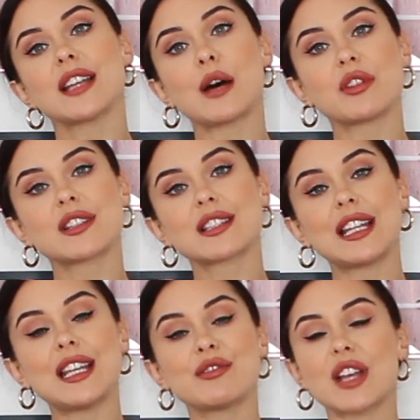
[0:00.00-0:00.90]
down the
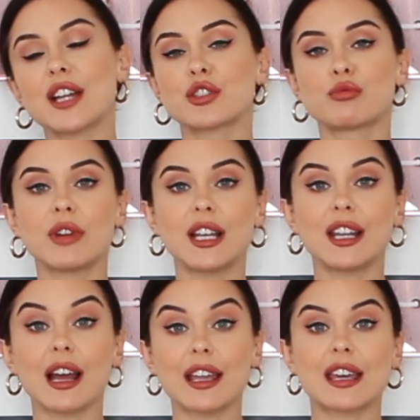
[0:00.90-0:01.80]
sleeves. I just
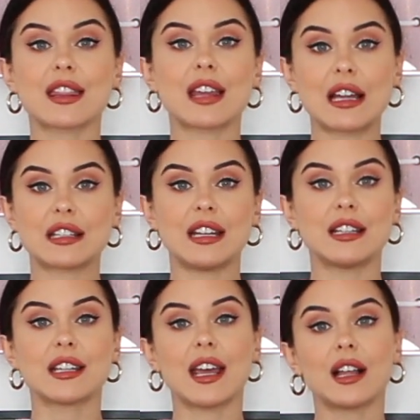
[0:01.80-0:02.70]
really like that
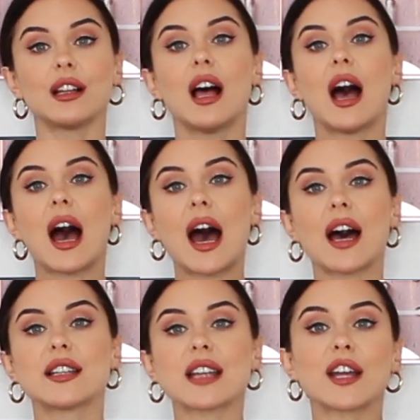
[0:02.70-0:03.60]
detail.
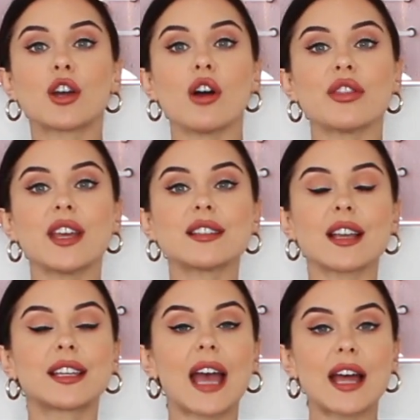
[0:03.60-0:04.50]
And I got this
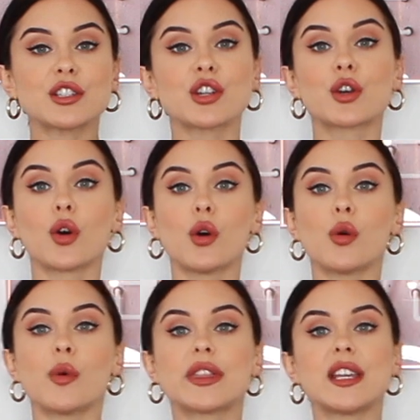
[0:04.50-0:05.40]
again to
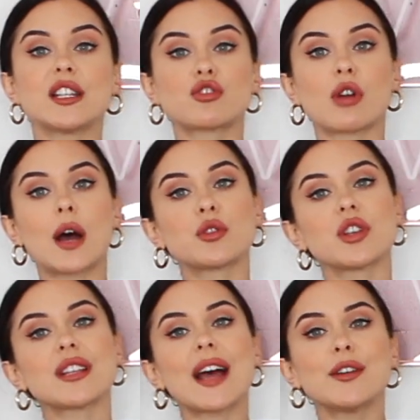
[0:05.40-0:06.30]
go with these
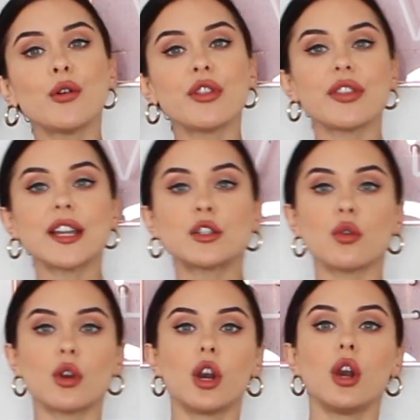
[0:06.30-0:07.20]
trousers. I know that they
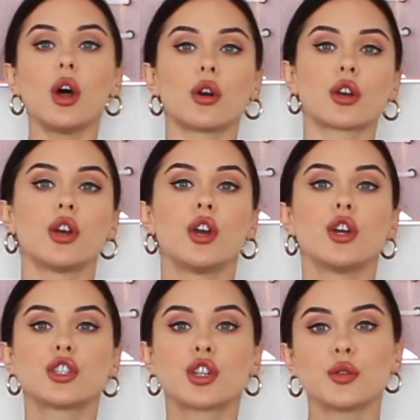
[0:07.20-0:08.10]
don't look
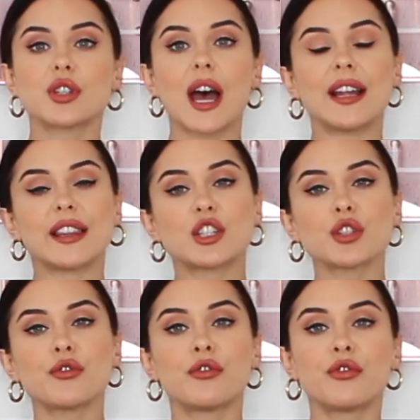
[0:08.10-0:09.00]
too tight. They
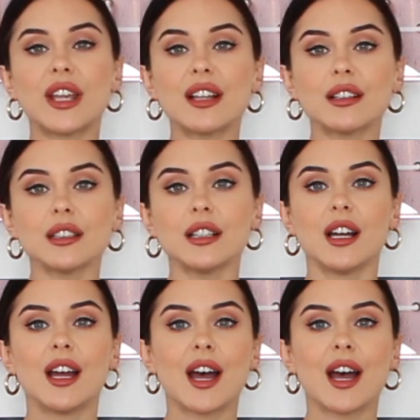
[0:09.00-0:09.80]
just feel